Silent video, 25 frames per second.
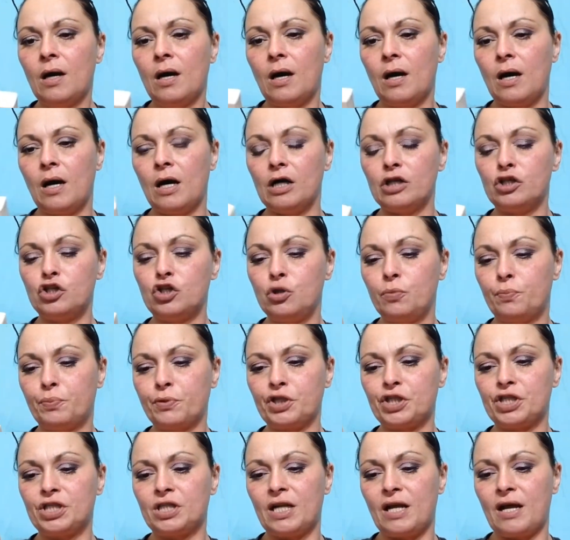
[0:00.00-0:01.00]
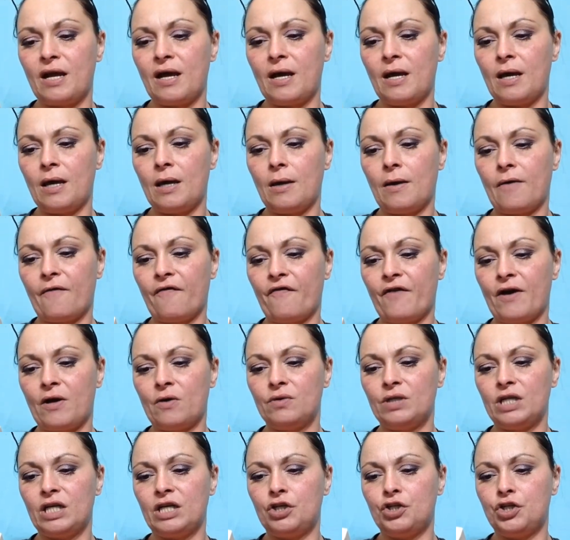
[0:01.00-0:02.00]
uh, Superstay
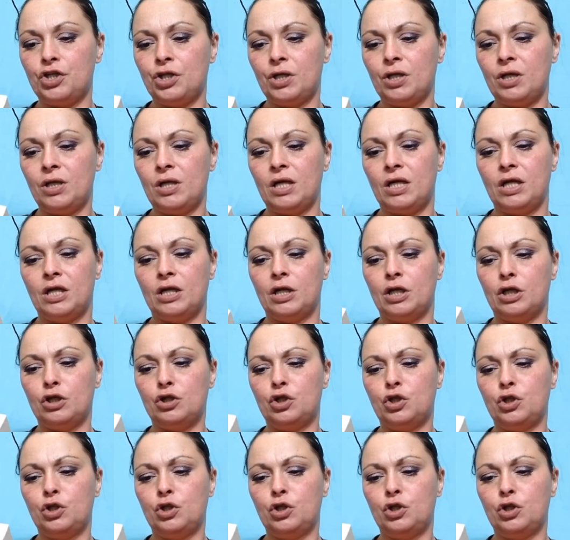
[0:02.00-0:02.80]
Foundation in